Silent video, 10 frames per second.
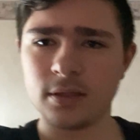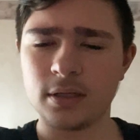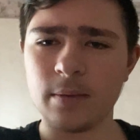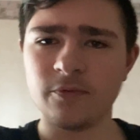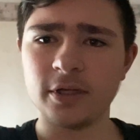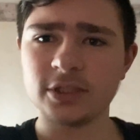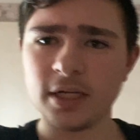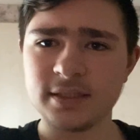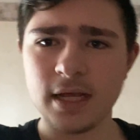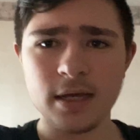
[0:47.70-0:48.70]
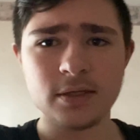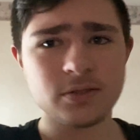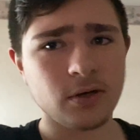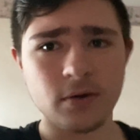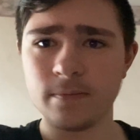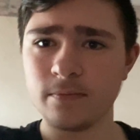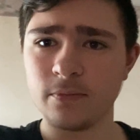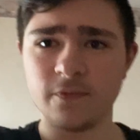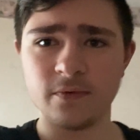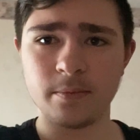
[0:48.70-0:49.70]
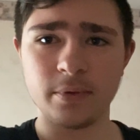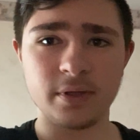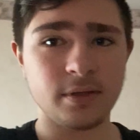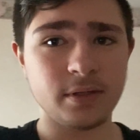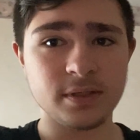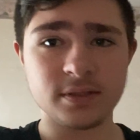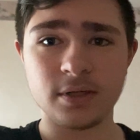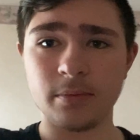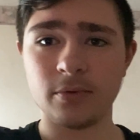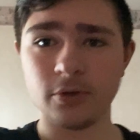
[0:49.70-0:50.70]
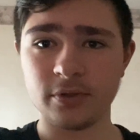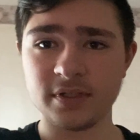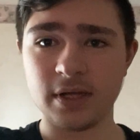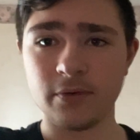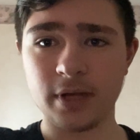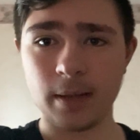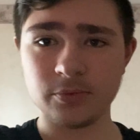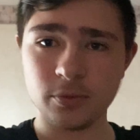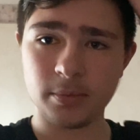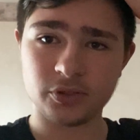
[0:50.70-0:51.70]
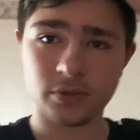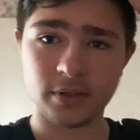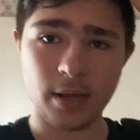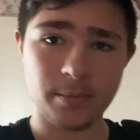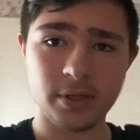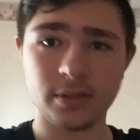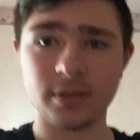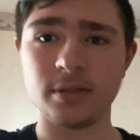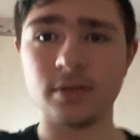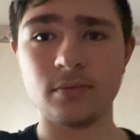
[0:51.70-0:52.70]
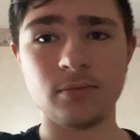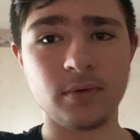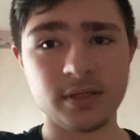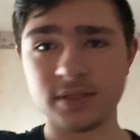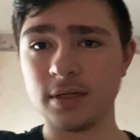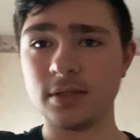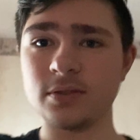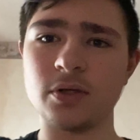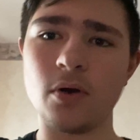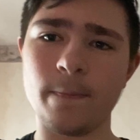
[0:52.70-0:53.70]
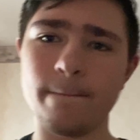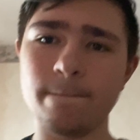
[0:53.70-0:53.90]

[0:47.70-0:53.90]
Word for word: cap franchise tag. So, but it doesn't help hurt the salary cap too much. Like I mean, what I said. So,